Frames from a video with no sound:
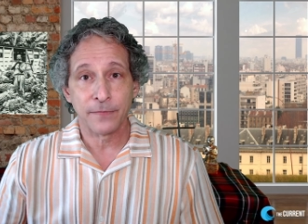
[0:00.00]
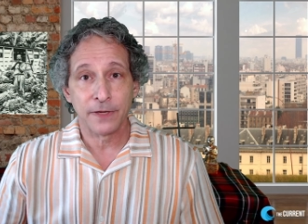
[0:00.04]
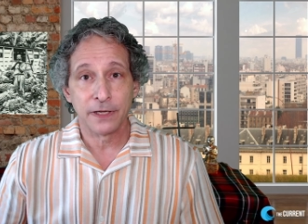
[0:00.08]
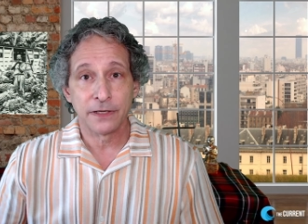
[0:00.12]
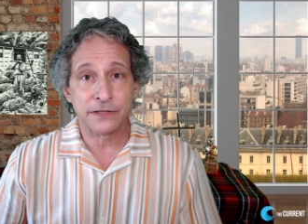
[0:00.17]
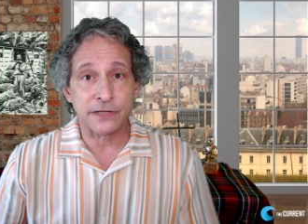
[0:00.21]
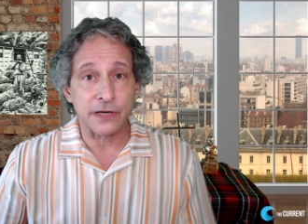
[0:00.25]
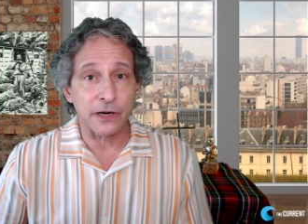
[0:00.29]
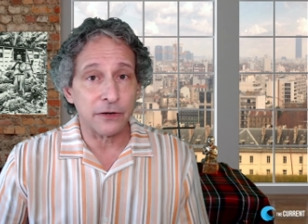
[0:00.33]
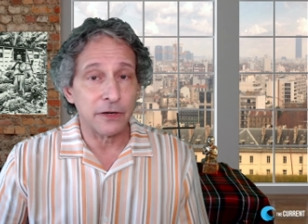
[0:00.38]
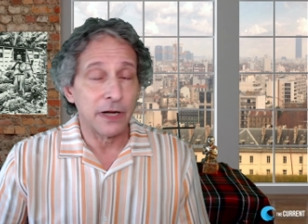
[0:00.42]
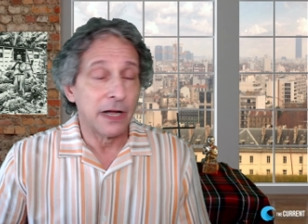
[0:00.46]

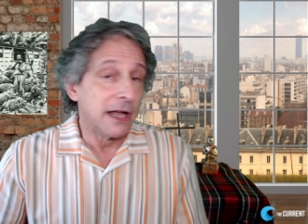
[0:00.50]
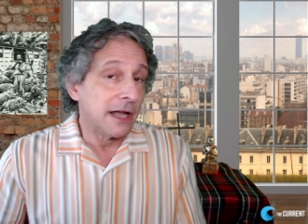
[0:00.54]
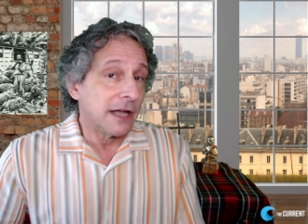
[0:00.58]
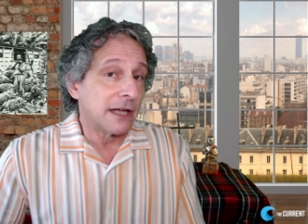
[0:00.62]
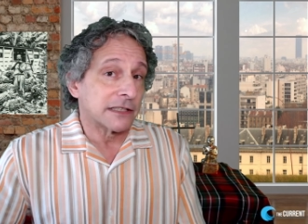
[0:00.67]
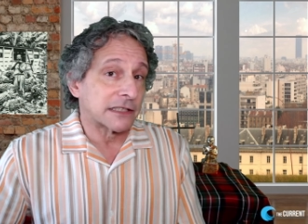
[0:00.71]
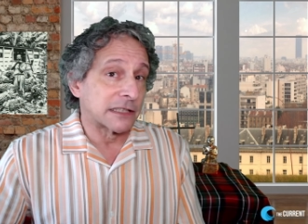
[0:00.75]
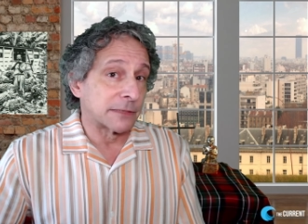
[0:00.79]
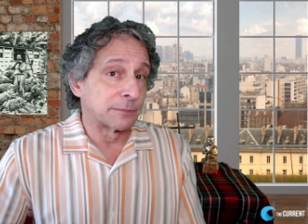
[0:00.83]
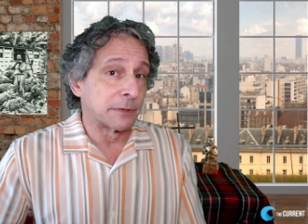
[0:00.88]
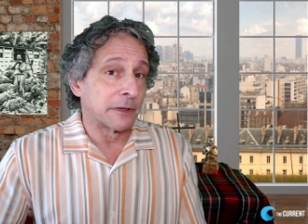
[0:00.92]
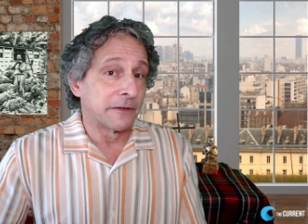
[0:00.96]
So,
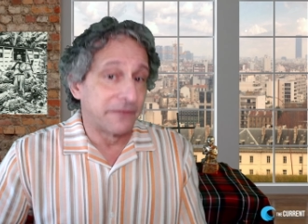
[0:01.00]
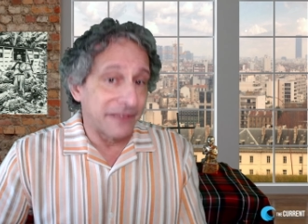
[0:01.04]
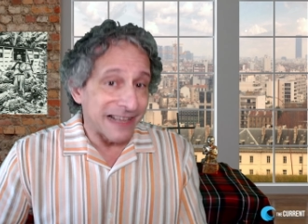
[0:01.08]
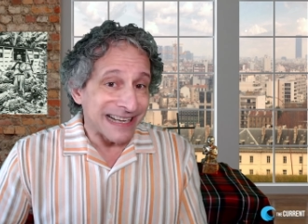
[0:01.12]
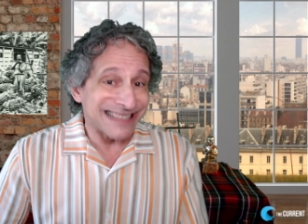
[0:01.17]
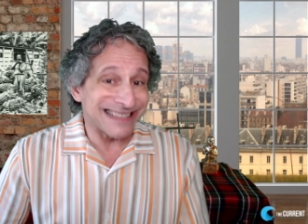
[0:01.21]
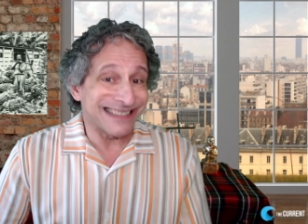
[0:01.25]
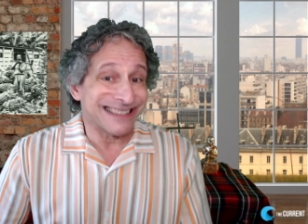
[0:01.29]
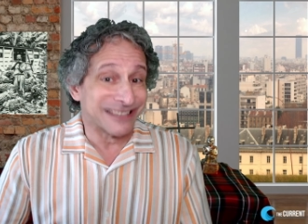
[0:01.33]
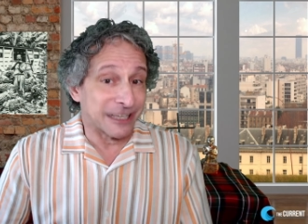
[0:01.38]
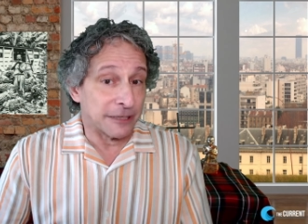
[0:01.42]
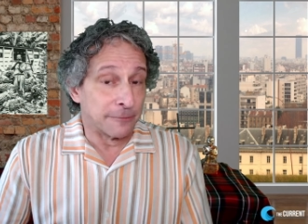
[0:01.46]
to
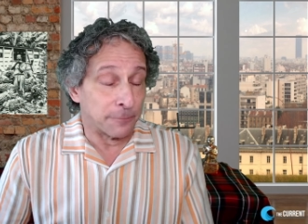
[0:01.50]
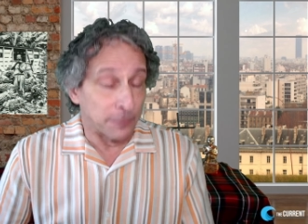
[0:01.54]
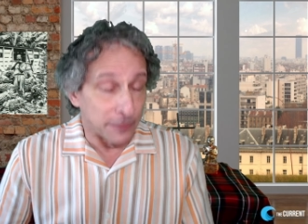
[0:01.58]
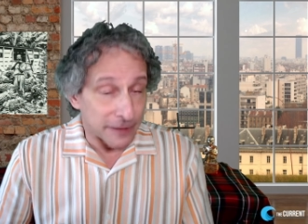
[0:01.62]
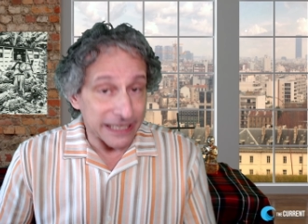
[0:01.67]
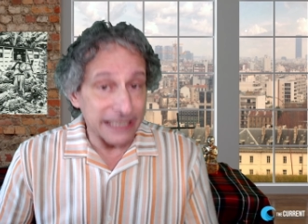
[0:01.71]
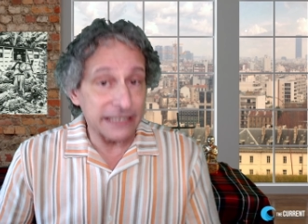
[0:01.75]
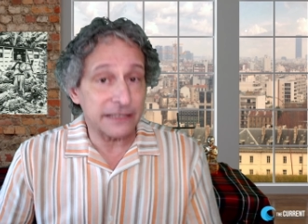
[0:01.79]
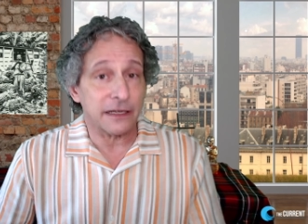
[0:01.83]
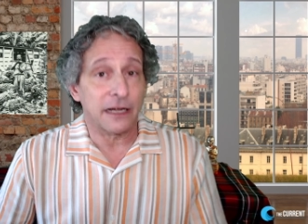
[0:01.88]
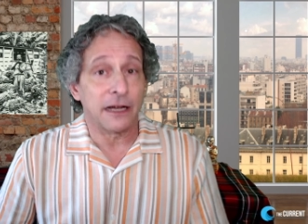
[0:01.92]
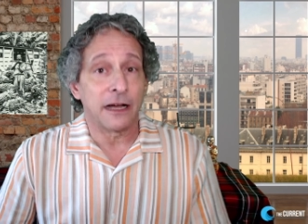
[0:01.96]
prevent a
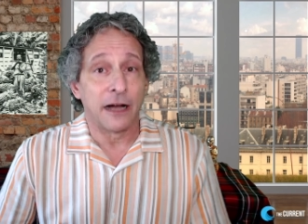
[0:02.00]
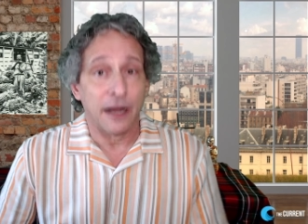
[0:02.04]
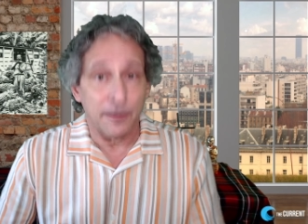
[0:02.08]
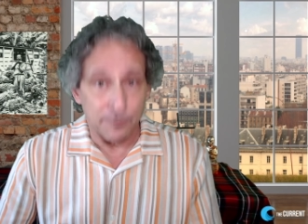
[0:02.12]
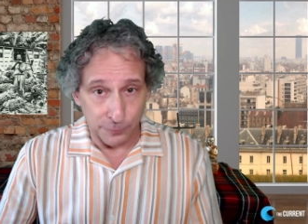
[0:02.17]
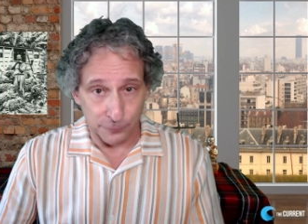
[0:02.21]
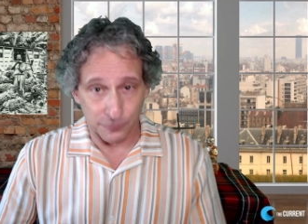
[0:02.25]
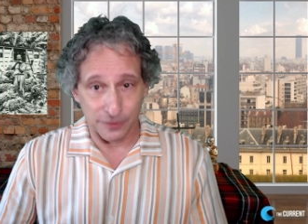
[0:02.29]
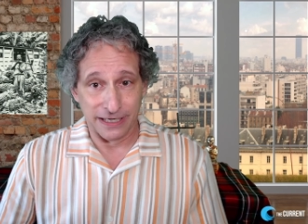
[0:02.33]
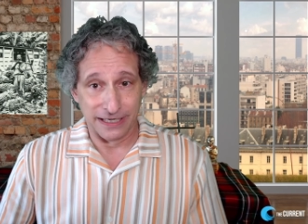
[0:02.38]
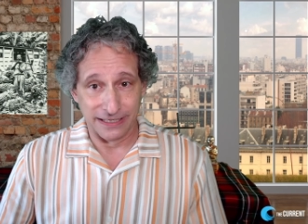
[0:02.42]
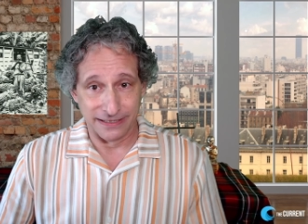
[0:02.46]
complete
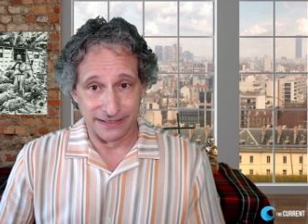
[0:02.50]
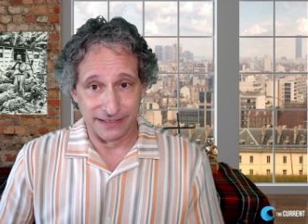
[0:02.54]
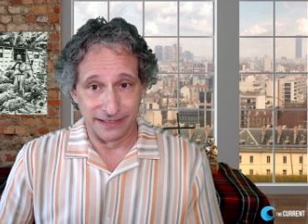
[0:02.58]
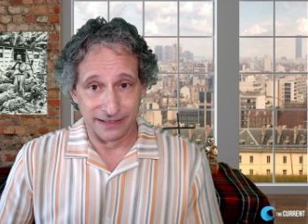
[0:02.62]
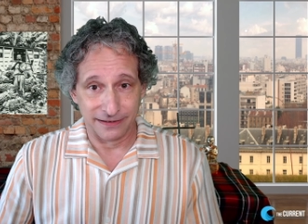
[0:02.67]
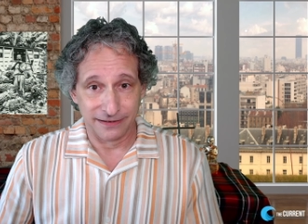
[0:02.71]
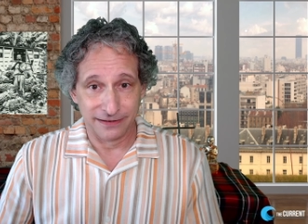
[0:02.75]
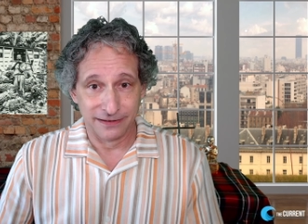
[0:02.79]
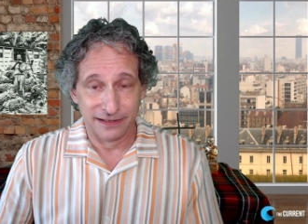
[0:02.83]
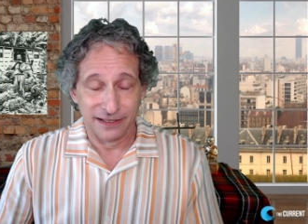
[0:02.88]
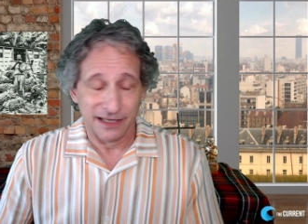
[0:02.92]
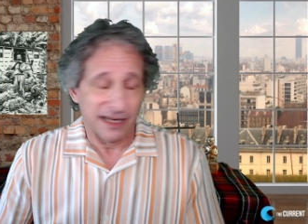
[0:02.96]

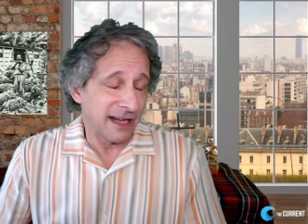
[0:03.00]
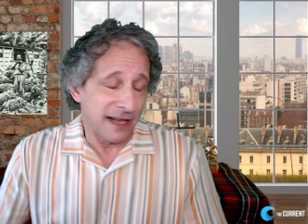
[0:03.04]
uprising,